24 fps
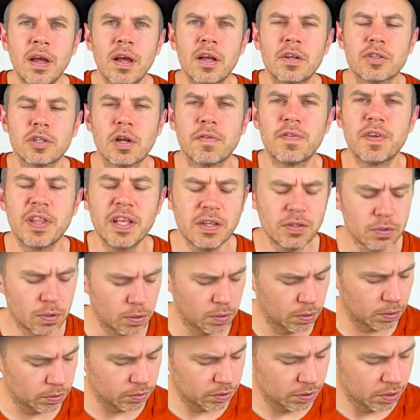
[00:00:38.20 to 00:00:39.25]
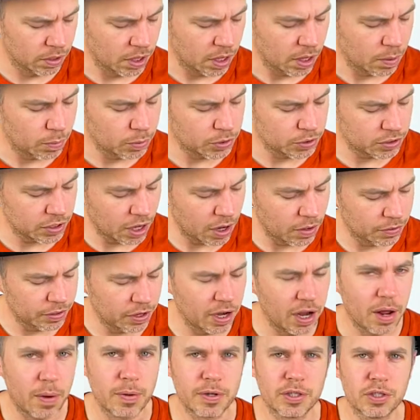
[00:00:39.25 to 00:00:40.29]
So for this chord, we'll start on the
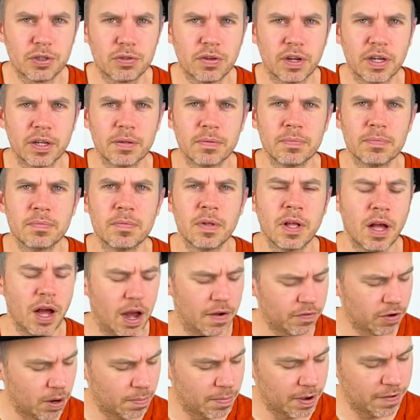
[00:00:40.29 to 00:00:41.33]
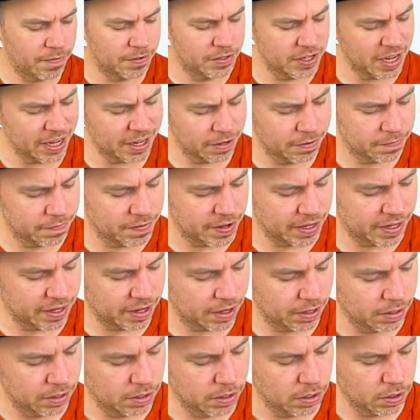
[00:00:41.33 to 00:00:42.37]
lowest string. I've got my second finger
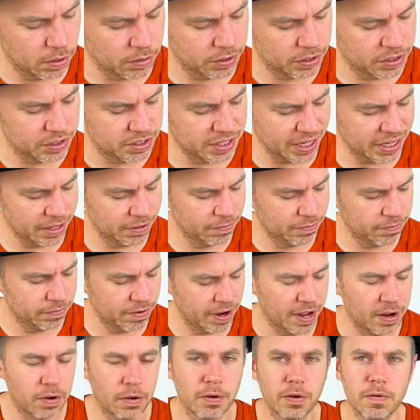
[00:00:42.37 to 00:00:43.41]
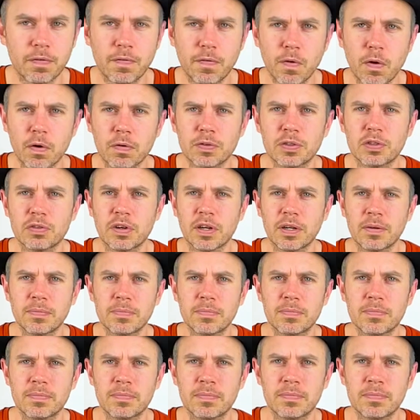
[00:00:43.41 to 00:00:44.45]
on the second fret on the fourth string.
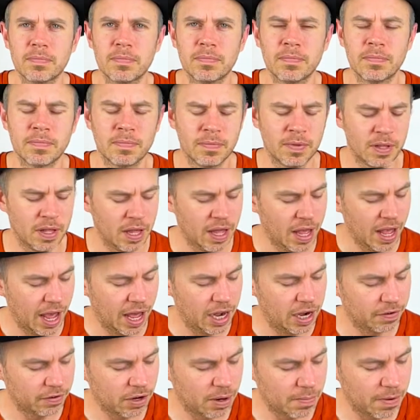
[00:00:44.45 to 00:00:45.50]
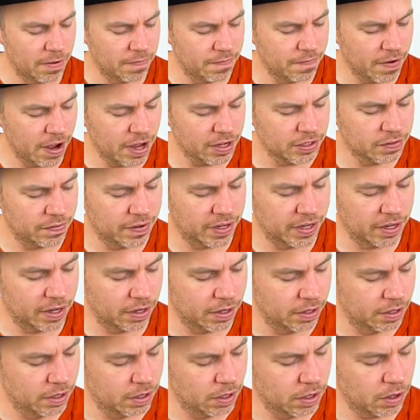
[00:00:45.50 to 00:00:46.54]
And I've got my first finger
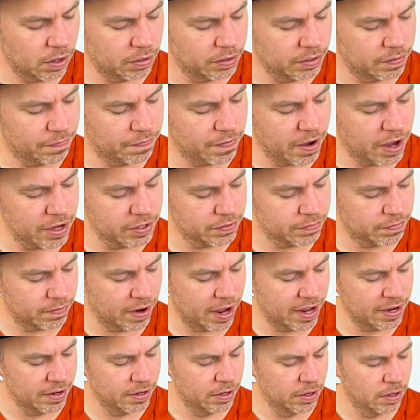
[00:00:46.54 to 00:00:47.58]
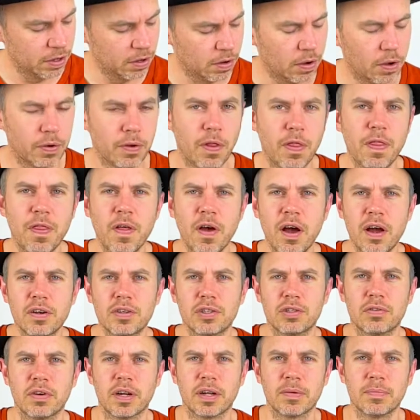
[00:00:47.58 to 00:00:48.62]
on the first fret on the third
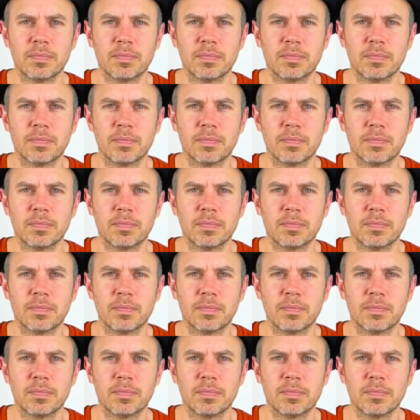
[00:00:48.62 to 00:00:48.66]
string.